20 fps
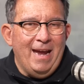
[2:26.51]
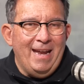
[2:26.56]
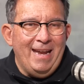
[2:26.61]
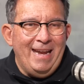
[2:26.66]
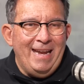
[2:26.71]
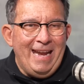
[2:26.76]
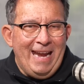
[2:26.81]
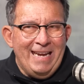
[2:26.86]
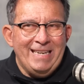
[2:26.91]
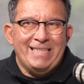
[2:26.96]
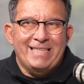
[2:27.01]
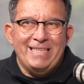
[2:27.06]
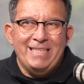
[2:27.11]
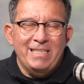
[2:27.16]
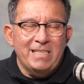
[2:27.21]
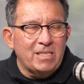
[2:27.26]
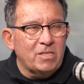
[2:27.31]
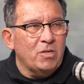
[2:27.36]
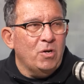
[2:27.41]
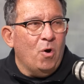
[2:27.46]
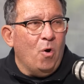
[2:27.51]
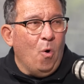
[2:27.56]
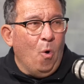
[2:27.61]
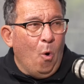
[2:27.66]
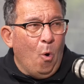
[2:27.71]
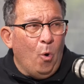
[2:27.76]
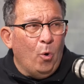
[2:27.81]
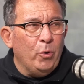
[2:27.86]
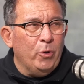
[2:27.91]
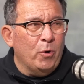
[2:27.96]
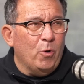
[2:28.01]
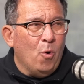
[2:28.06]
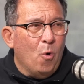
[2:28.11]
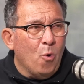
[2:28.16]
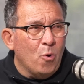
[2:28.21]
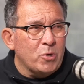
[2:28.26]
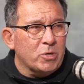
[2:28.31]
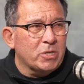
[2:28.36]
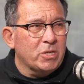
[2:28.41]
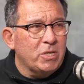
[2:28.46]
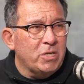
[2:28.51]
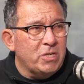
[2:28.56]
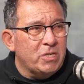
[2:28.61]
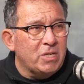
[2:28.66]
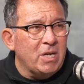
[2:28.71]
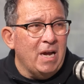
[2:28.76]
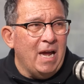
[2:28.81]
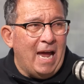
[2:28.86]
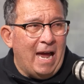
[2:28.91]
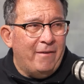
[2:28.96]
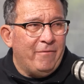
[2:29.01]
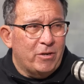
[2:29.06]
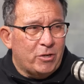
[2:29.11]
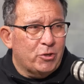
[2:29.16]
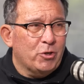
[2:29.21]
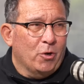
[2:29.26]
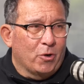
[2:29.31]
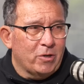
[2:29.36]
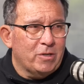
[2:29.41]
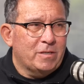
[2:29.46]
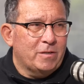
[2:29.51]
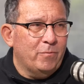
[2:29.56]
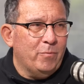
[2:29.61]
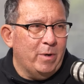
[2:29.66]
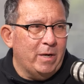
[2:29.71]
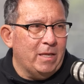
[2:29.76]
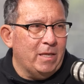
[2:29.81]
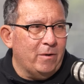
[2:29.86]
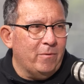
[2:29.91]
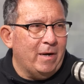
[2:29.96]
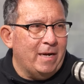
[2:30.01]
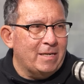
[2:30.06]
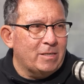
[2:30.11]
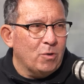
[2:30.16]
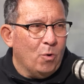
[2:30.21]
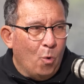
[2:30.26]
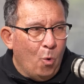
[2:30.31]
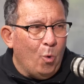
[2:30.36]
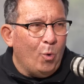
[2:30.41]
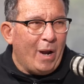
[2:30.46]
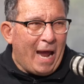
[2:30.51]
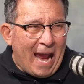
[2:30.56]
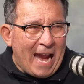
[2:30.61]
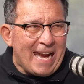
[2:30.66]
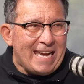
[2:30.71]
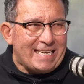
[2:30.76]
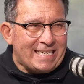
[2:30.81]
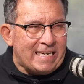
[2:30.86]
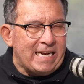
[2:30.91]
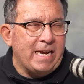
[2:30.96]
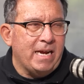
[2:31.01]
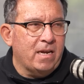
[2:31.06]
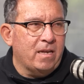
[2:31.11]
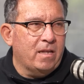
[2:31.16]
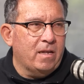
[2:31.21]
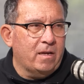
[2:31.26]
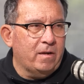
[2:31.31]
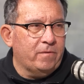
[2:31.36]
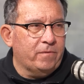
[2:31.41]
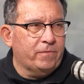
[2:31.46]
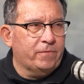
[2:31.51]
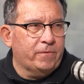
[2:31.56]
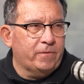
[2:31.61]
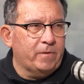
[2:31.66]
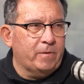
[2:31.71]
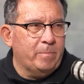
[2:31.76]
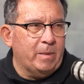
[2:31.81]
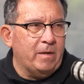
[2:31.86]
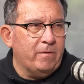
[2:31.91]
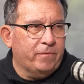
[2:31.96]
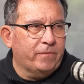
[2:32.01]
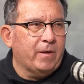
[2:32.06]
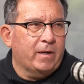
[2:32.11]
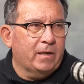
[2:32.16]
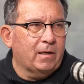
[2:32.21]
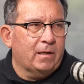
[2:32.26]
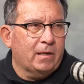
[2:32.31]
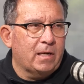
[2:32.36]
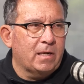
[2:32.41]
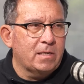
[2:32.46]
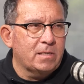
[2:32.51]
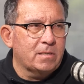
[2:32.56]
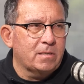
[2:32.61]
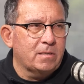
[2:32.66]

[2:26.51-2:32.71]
And in essence, all the horses have a chance of winning the race, all 18 that have been finalised.